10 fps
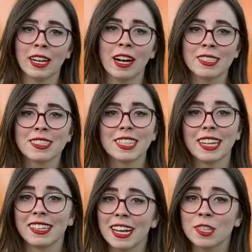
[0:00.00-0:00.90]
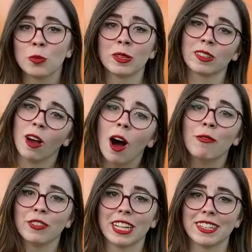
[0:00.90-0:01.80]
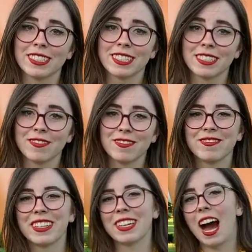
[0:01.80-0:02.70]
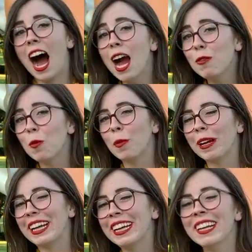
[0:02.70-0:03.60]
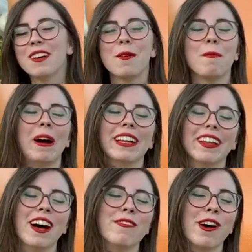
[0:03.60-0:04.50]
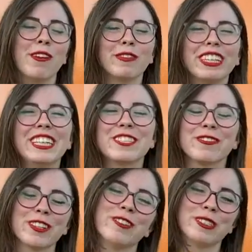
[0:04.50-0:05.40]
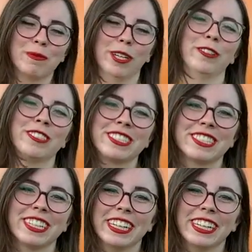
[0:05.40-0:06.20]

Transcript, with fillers: us to connect with confidence. And I will bring my love of each of those modes.